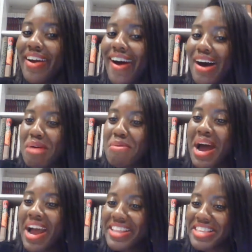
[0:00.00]

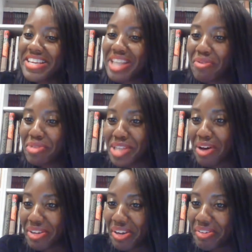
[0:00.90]
I think they will
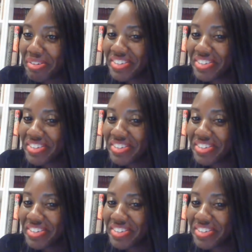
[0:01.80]
tell you.